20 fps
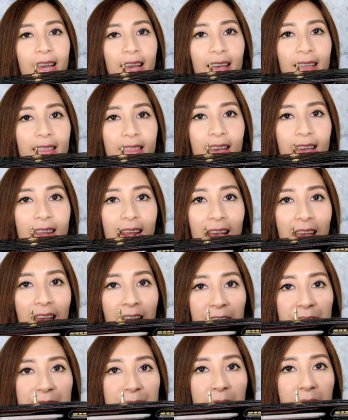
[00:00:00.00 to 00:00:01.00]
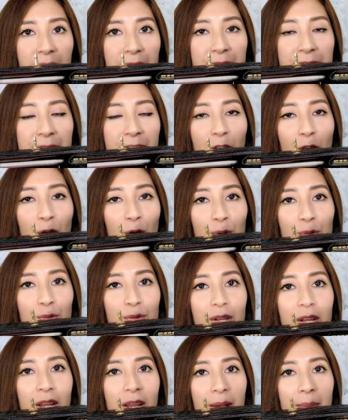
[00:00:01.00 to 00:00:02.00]
and then I have my
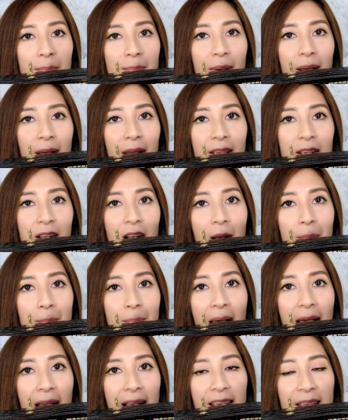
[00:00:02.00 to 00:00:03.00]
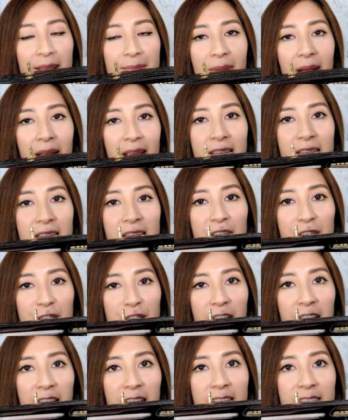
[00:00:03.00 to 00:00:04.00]
phone my compact and my
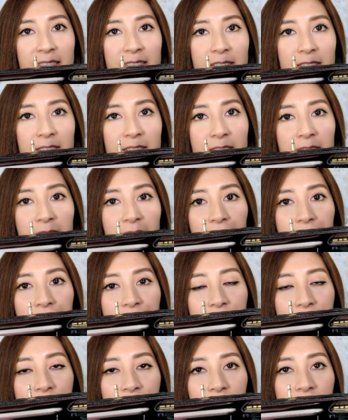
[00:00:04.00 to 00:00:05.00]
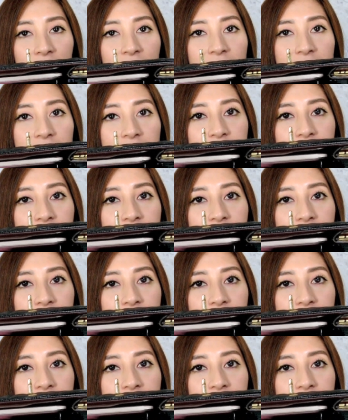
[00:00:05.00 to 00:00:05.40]
keychains in there